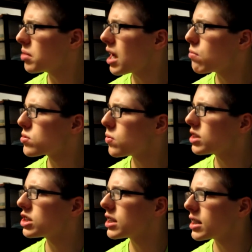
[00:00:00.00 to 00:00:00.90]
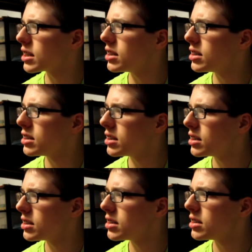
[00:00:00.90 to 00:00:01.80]
I was watching,
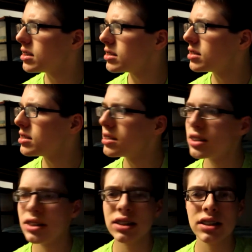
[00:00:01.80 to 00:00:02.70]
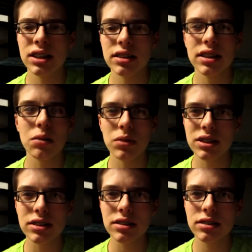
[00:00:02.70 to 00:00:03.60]
since I
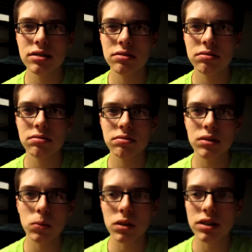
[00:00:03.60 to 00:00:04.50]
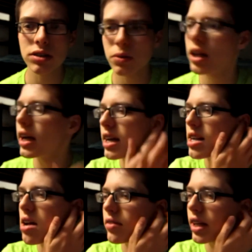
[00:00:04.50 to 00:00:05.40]
wasn't the one doing any
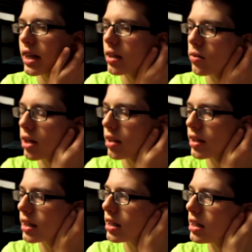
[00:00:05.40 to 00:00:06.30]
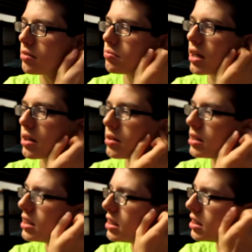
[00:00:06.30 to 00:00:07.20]
navigating or anything, I
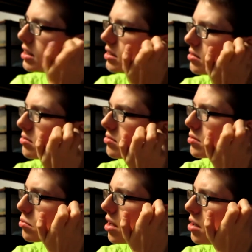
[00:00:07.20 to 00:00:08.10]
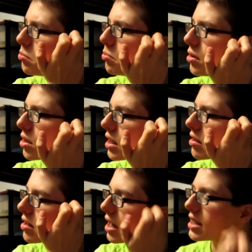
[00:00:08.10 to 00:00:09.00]
brought a book,
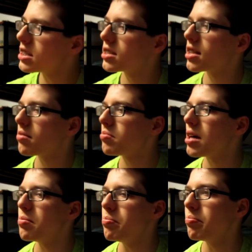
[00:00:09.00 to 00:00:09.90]
and then I stuffed my